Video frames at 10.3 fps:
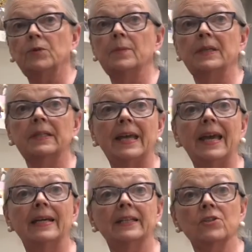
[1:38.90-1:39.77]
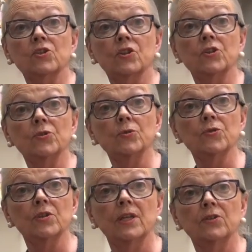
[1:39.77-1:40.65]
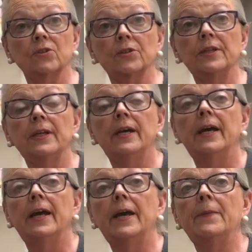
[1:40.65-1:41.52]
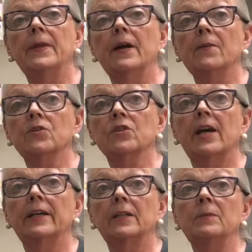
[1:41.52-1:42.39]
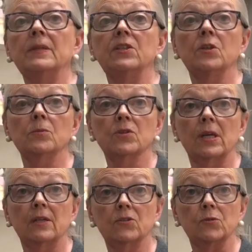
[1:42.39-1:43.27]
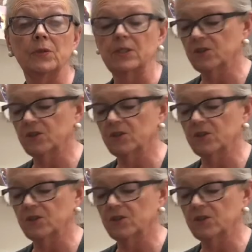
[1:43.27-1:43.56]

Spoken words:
women had a chartreuse center, and the others had a medium-sized green